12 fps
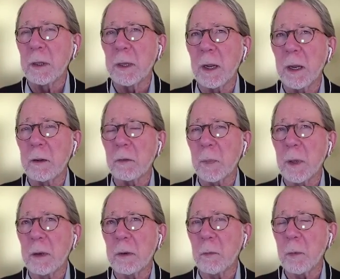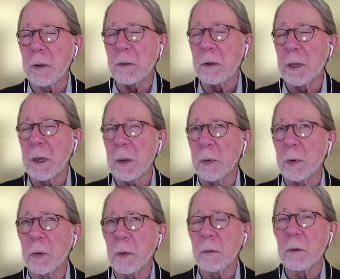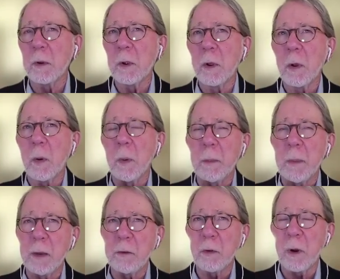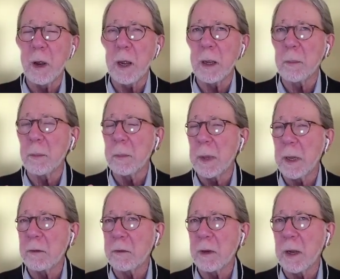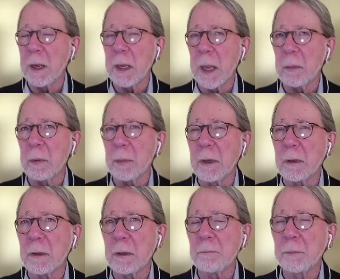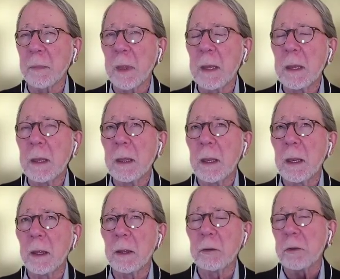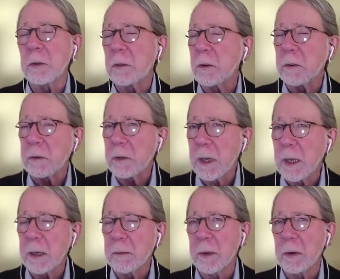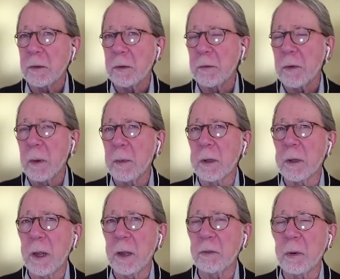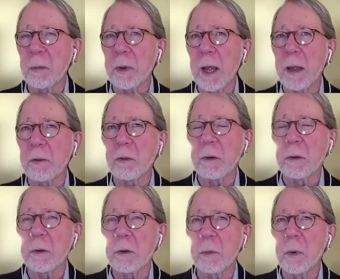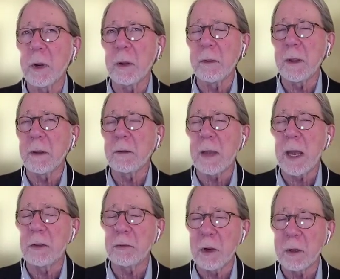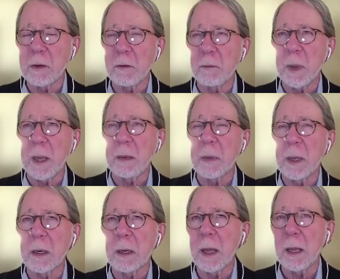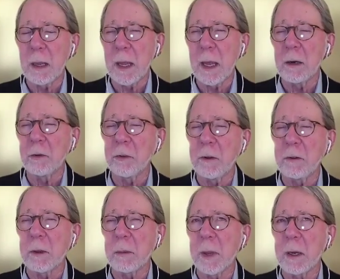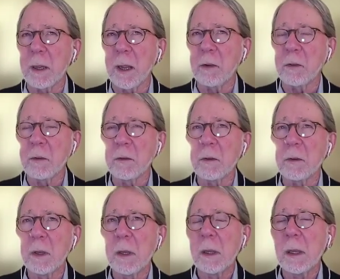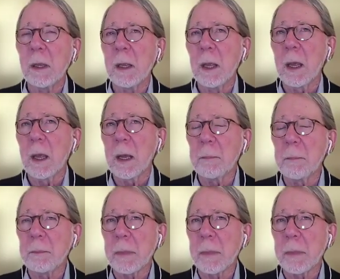that has been recently approved, or we may try a medicine like gabapentin, just to see if there's a pharmacologic reaction to one of these adjunctive pain analgesic medications. And